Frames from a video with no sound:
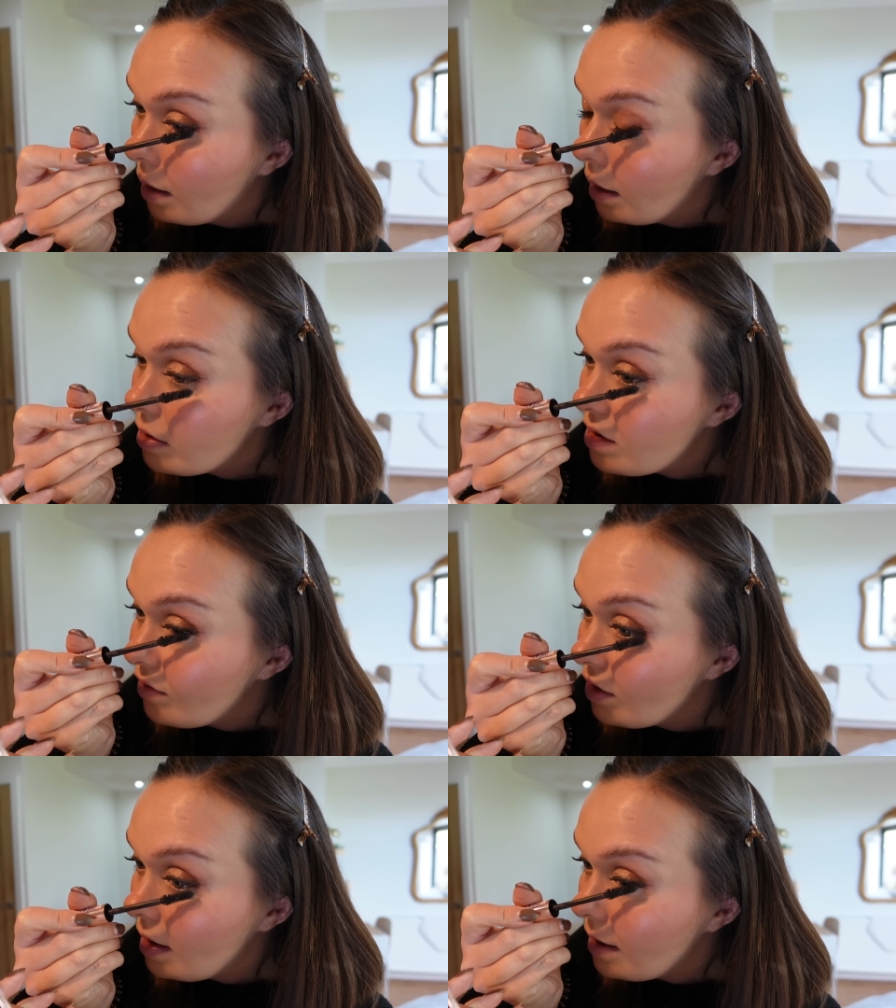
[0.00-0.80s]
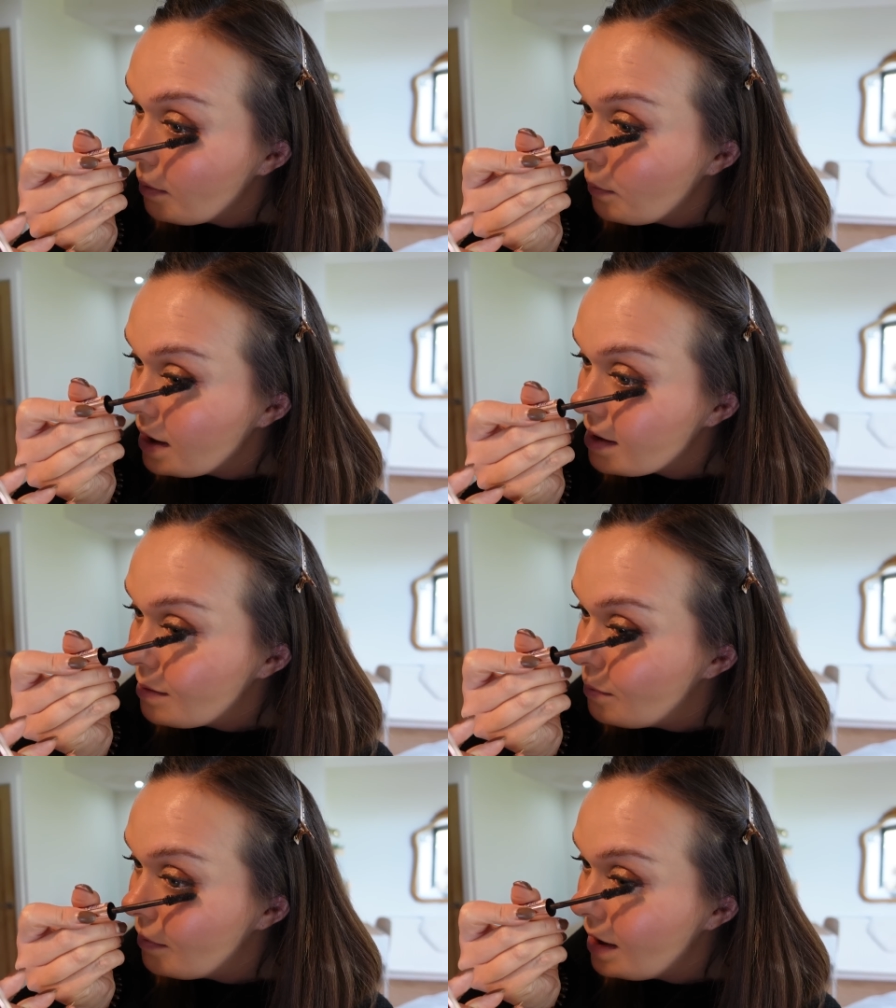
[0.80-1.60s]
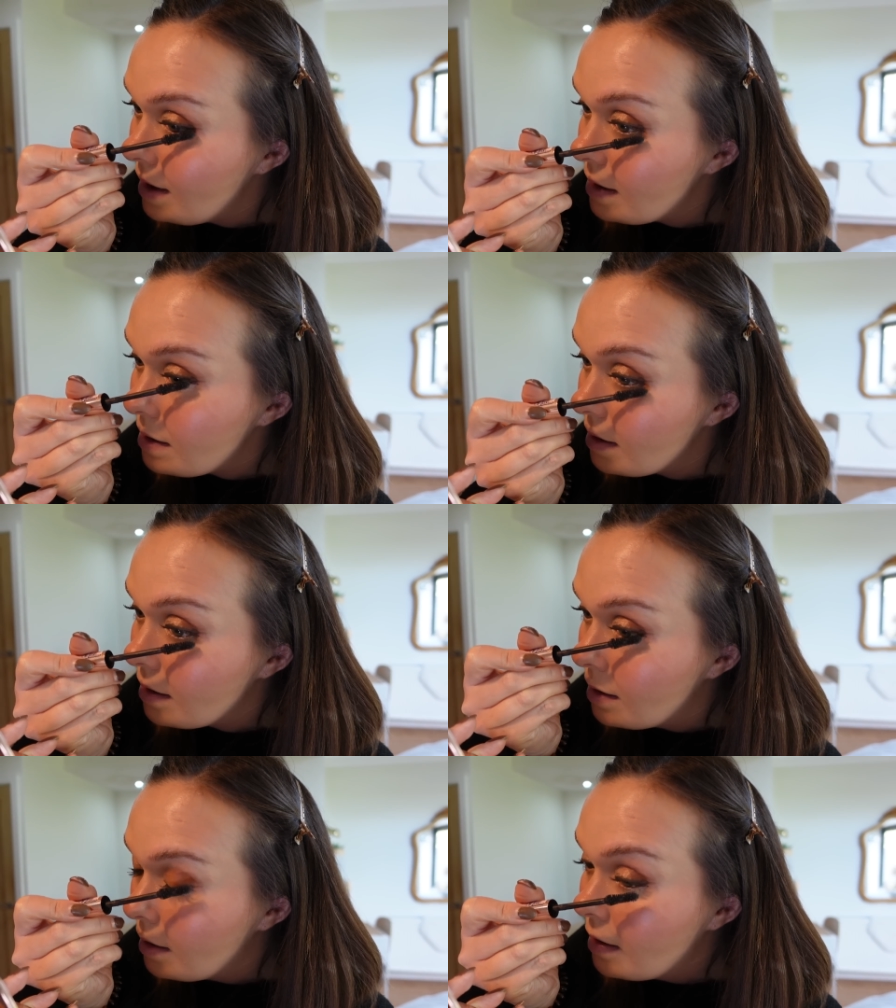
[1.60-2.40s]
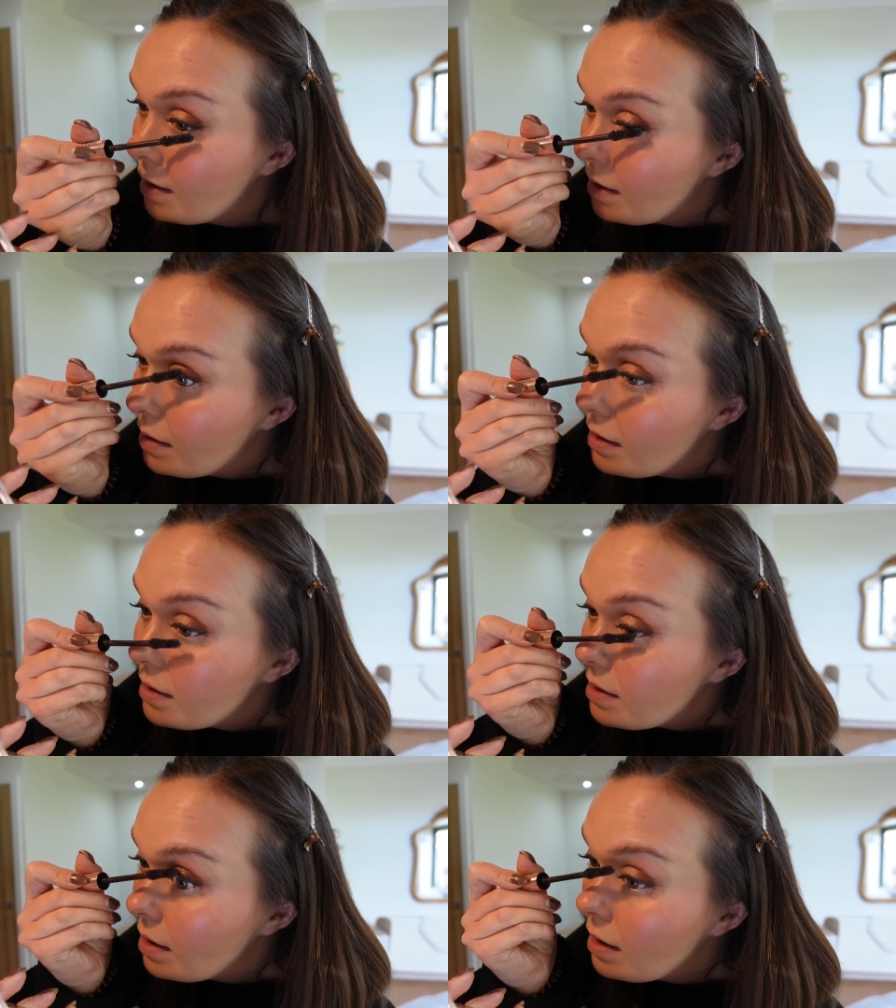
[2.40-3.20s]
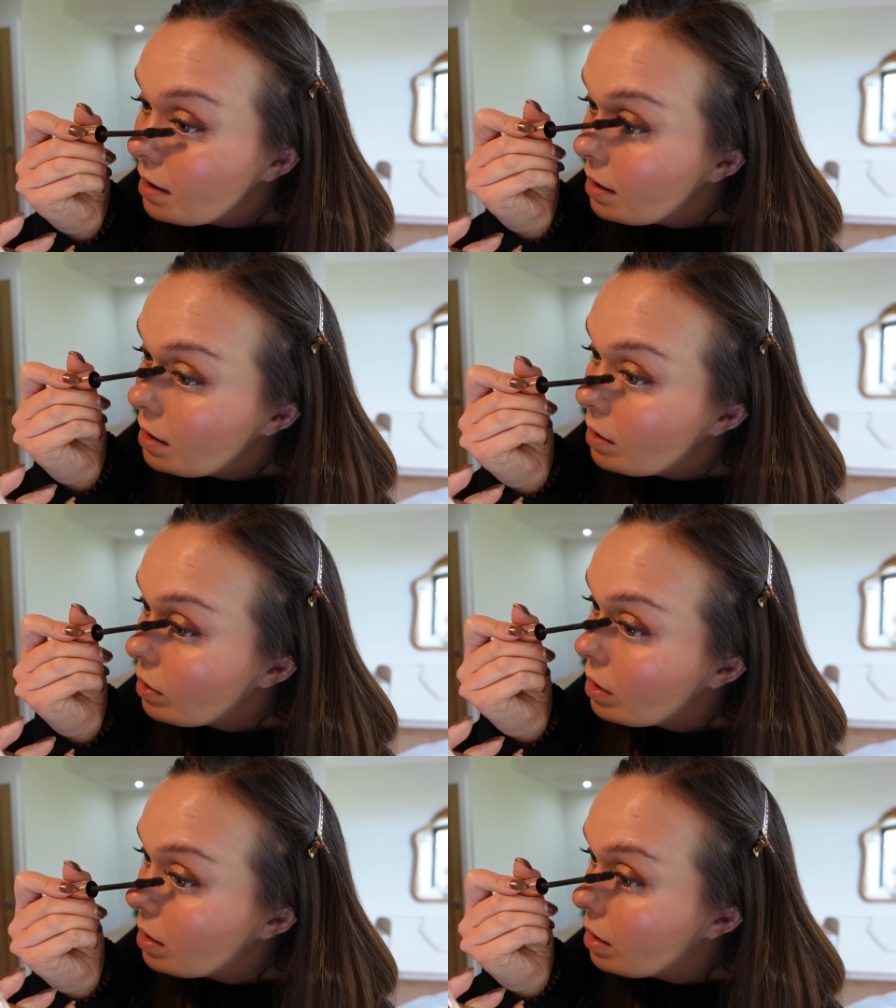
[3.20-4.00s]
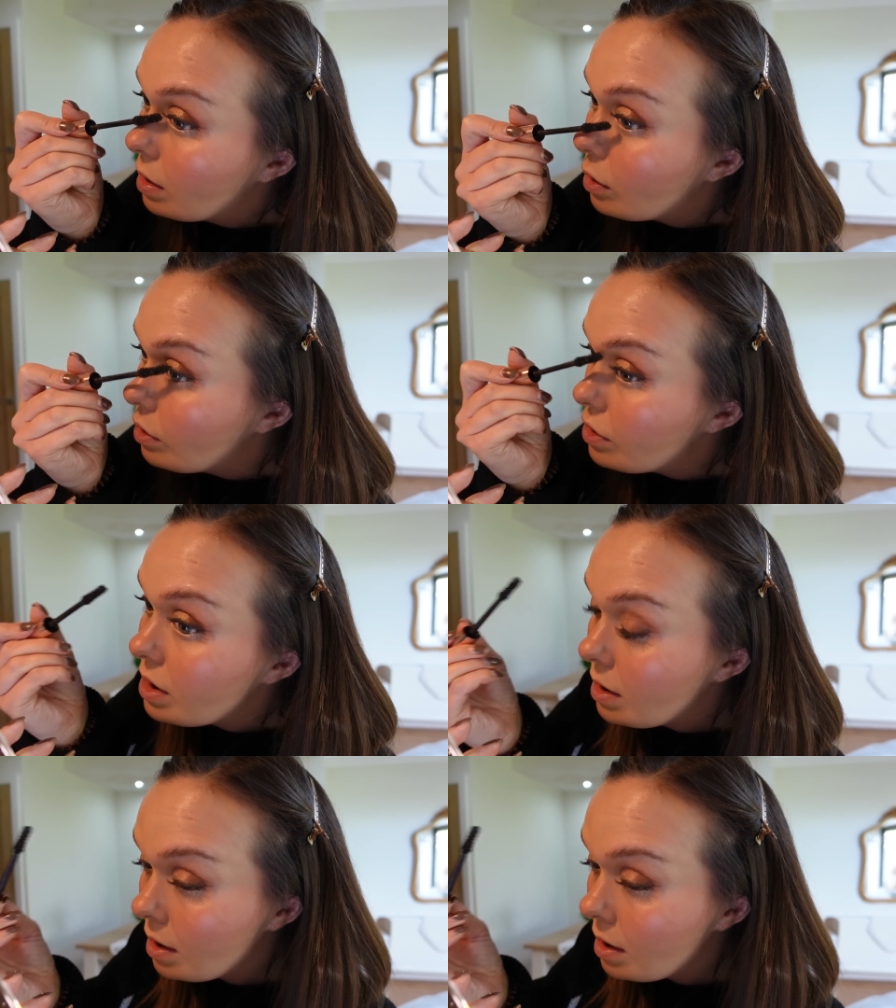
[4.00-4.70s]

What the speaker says: I just feel like it makes them easier to look good.